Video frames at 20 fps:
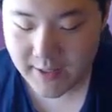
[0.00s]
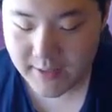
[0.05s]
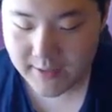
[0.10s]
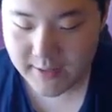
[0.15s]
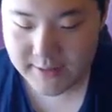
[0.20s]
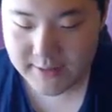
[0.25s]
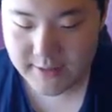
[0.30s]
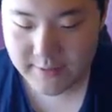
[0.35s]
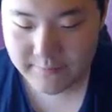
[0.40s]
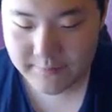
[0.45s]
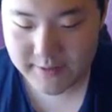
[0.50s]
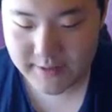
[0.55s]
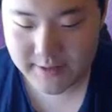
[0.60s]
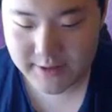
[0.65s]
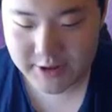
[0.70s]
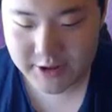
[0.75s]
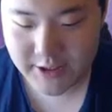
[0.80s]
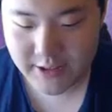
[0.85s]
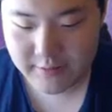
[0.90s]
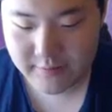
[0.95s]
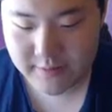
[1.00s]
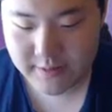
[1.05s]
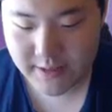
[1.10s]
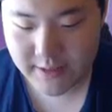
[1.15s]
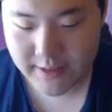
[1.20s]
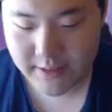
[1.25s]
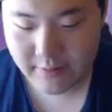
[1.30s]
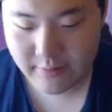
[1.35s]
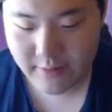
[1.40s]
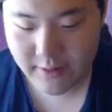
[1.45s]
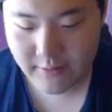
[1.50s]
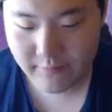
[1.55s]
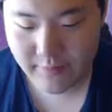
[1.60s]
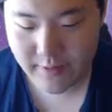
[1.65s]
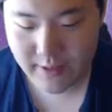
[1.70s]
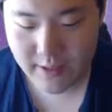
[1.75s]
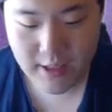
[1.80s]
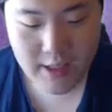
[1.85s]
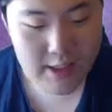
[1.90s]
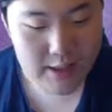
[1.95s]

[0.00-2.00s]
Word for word: Let's see if it's like a Shattered Psyche or anything.